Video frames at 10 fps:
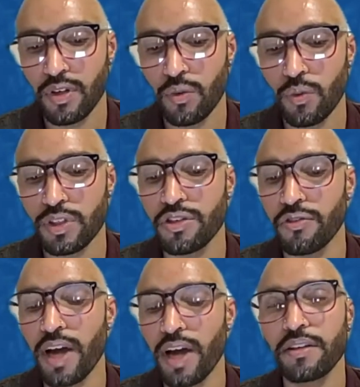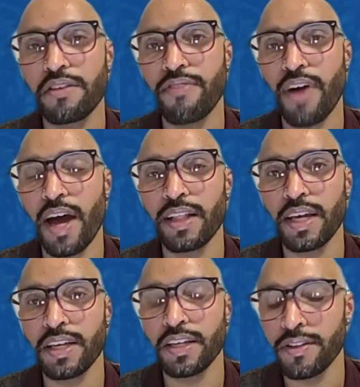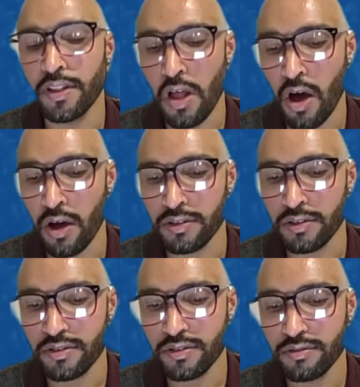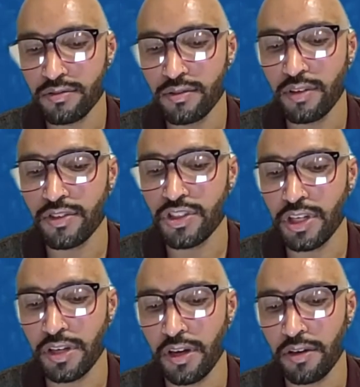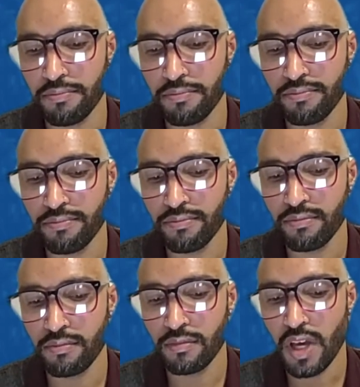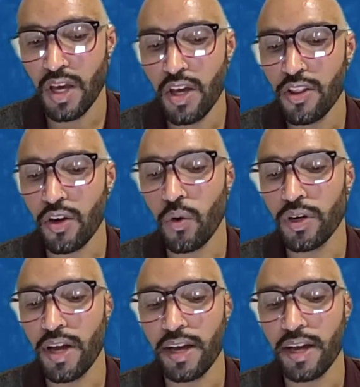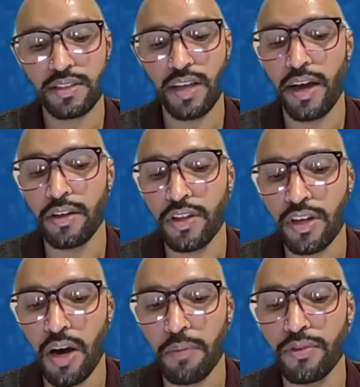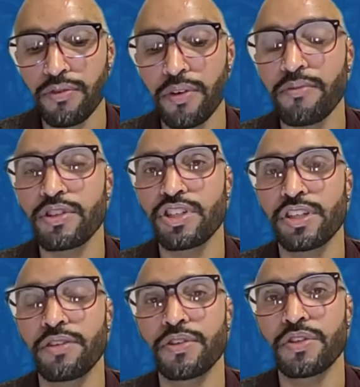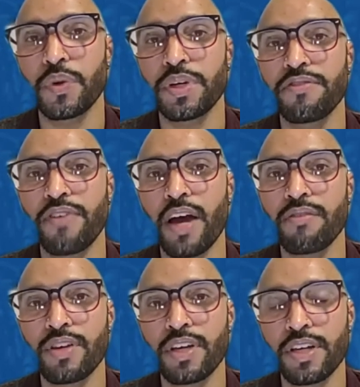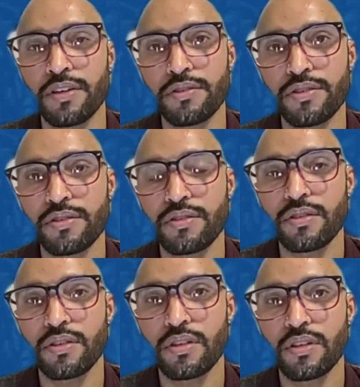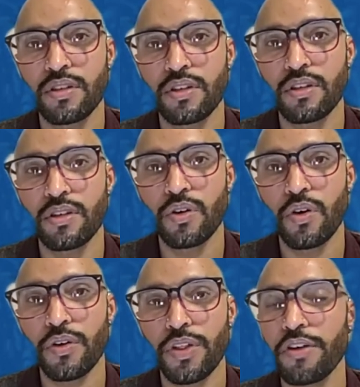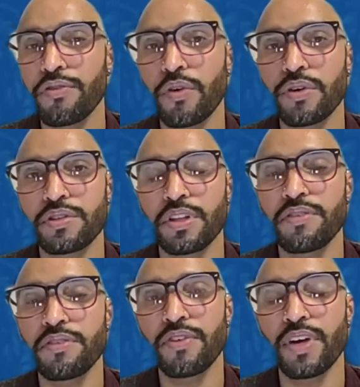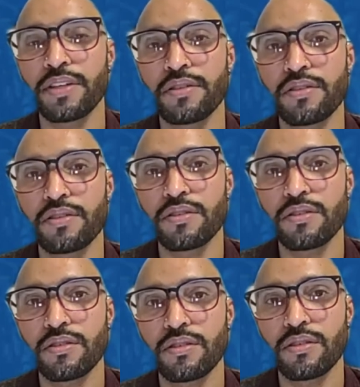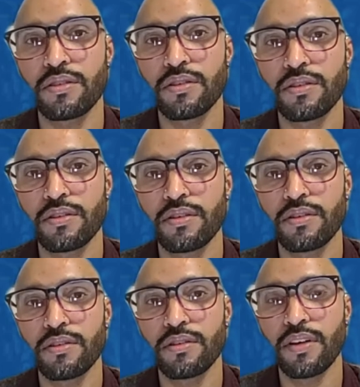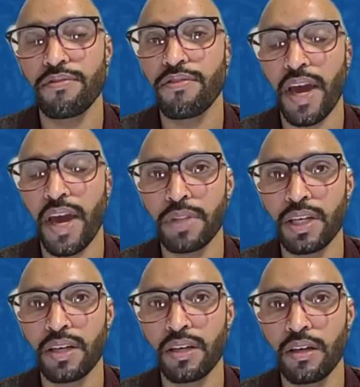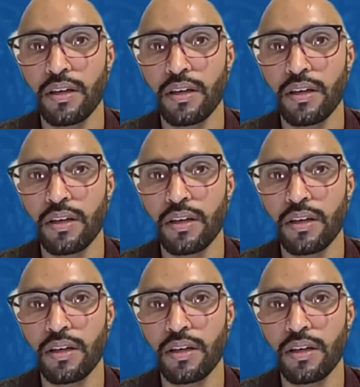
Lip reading: which directly violated the laws of Virginia. The court exiled the couple from Virginia for 25 years, where they were forced to leave friends and family,